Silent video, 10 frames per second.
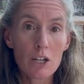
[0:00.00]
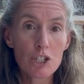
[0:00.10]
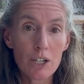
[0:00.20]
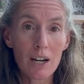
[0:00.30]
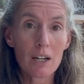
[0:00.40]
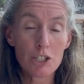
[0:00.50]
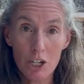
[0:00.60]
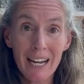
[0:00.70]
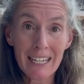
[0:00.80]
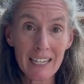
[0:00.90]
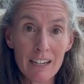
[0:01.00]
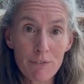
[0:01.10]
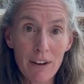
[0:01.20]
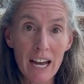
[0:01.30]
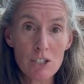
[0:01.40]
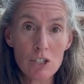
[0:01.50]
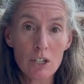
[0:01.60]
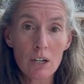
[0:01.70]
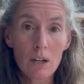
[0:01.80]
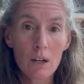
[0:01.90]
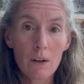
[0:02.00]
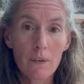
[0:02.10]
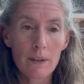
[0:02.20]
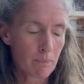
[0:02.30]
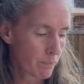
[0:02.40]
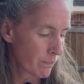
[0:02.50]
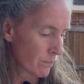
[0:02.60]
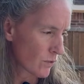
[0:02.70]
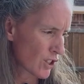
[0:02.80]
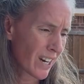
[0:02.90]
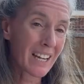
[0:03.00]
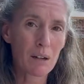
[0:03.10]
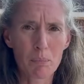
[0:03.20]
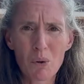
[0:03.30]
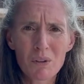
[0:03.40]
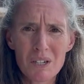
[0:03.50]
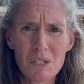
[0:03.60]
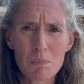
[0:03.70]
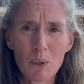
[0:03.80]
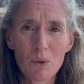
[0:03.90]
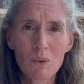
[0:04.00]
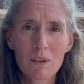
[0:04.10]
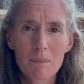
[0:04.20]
Should, should I eat it faster? Should I get a bowl and a spoon?